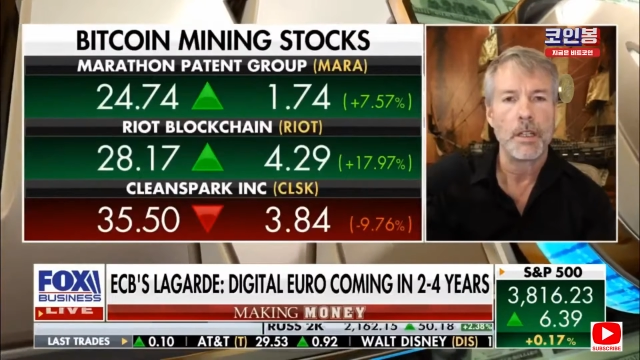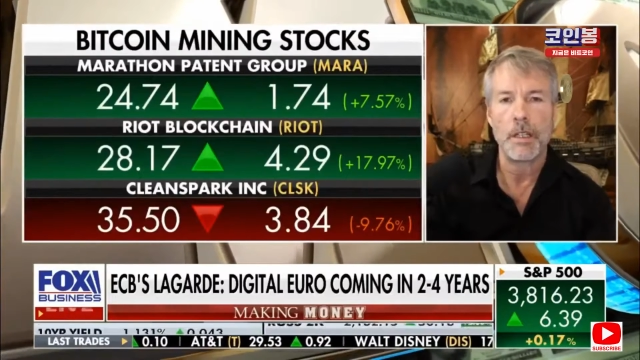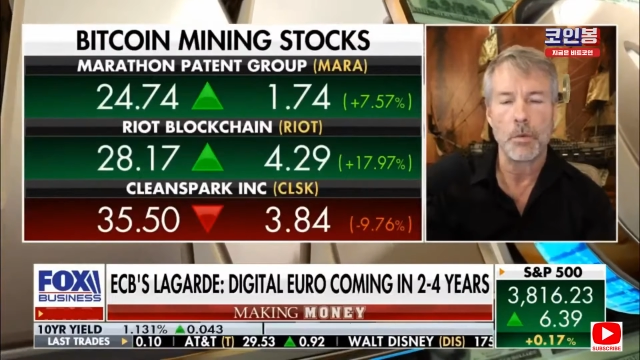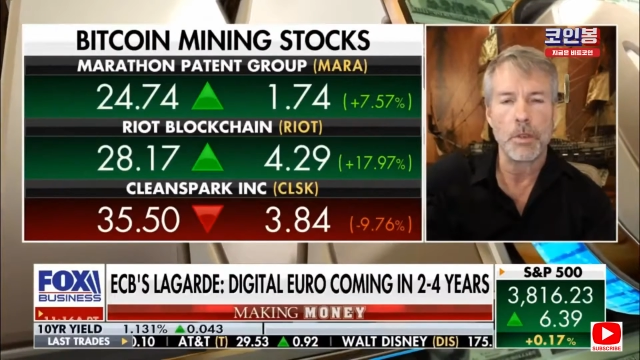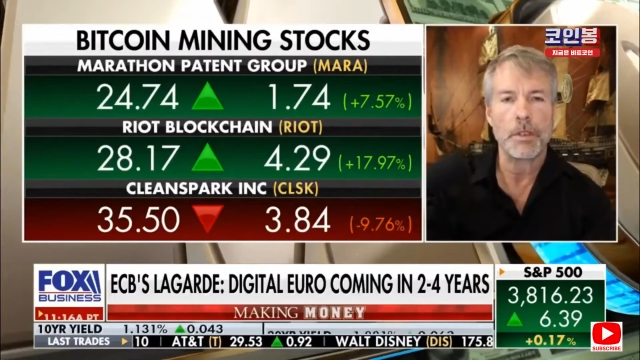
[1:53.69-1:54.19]

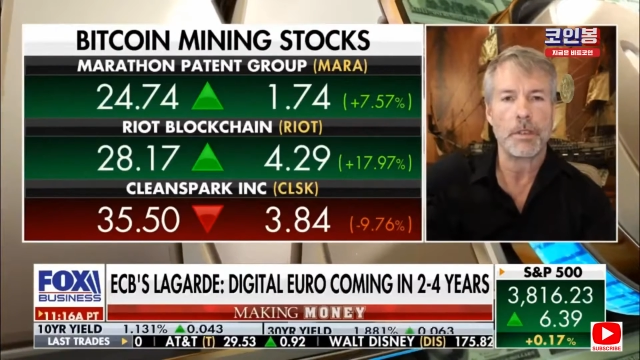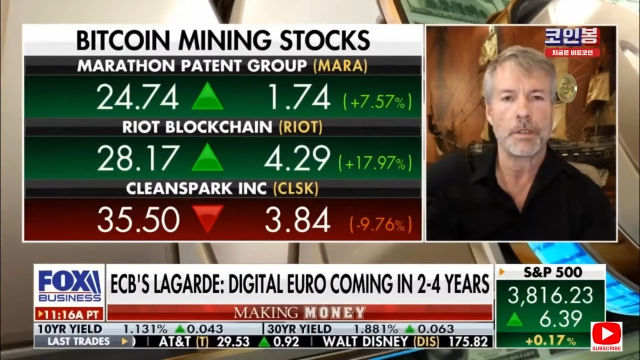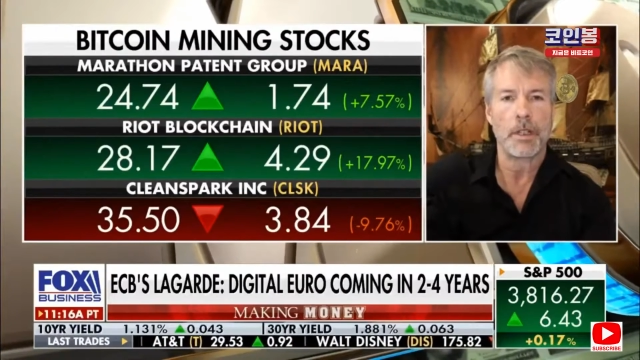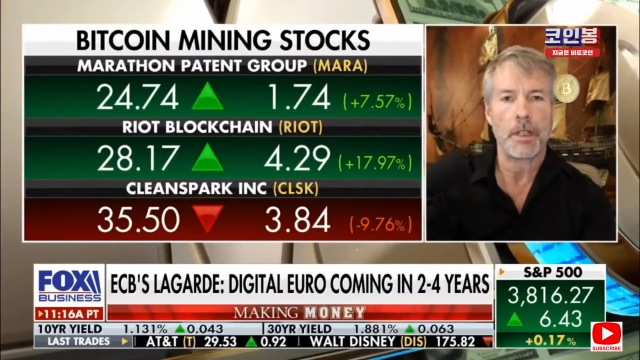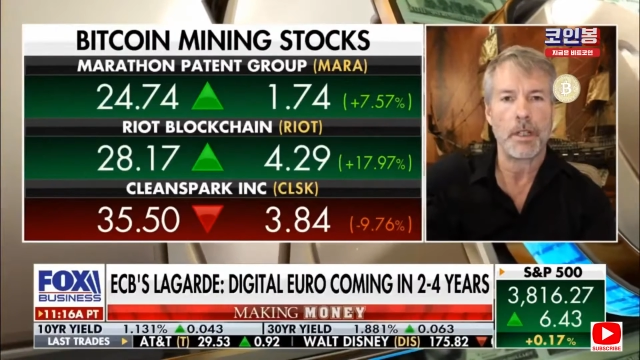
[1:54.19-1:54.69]
he would have
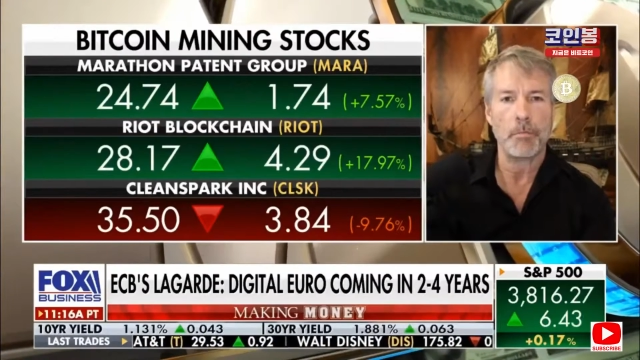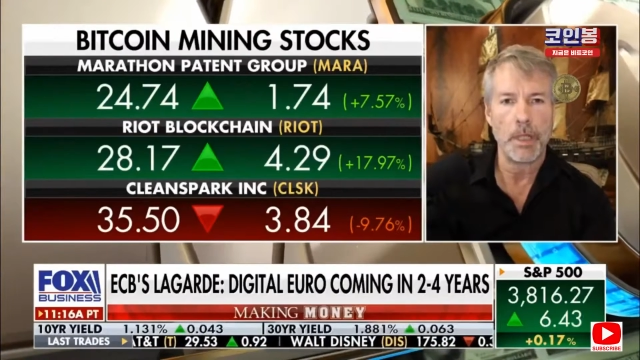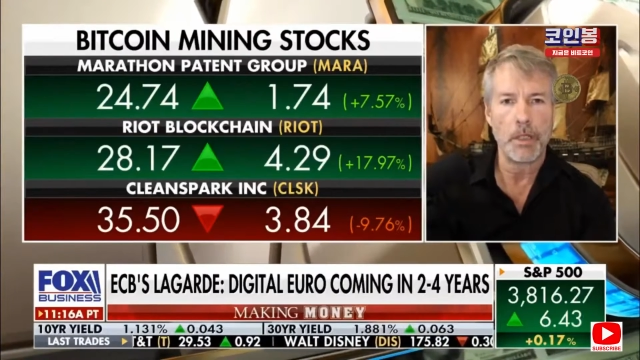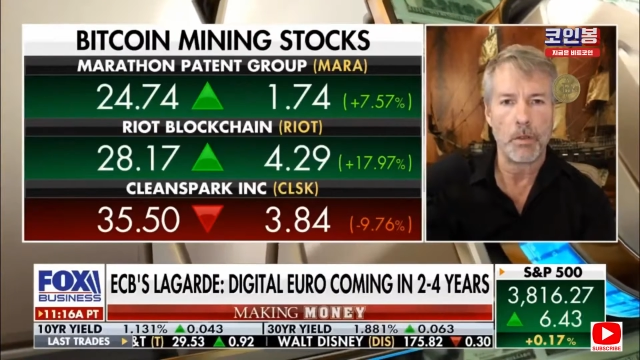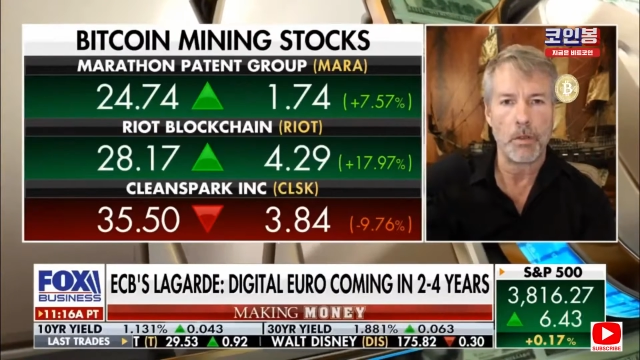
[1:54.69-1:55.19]

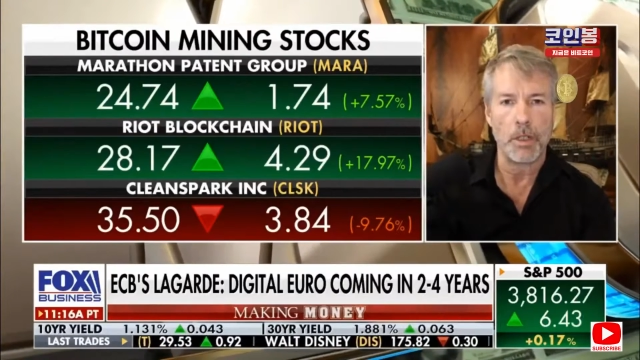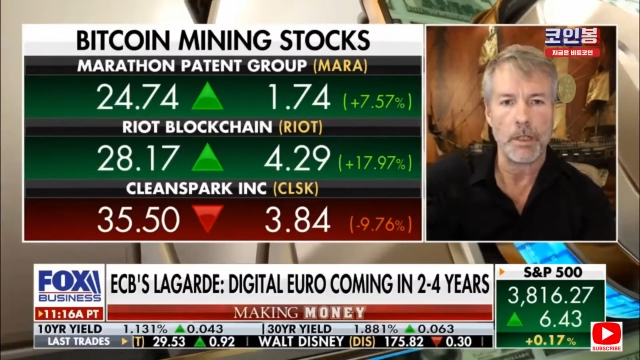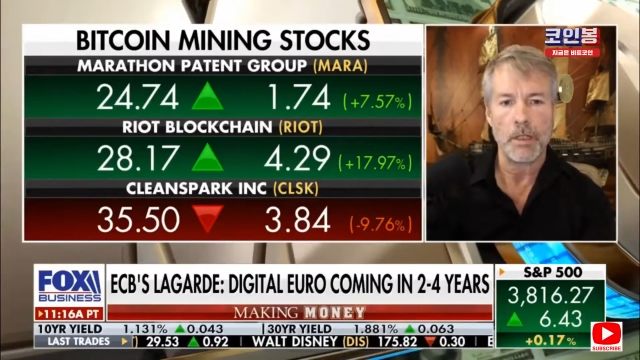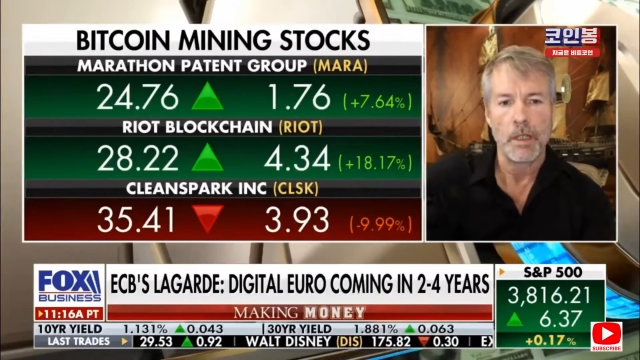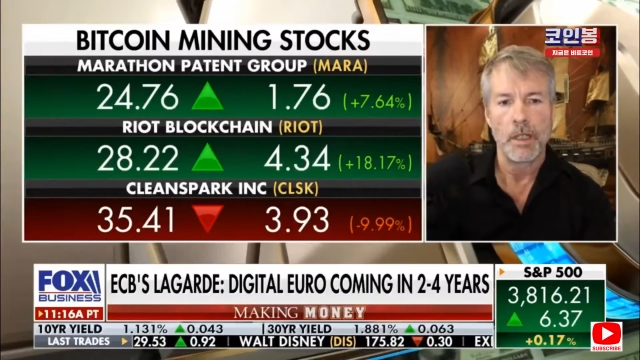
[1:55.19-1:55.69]
designed
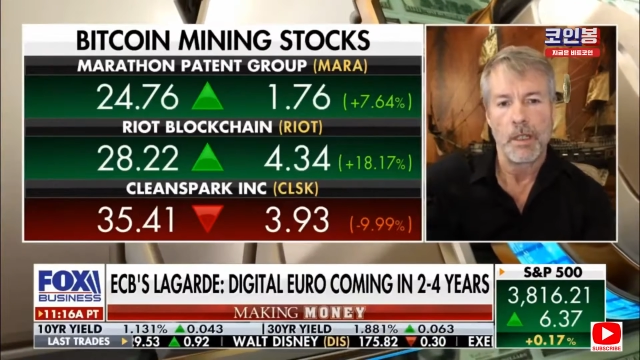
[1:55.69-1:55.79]
Bitcoin.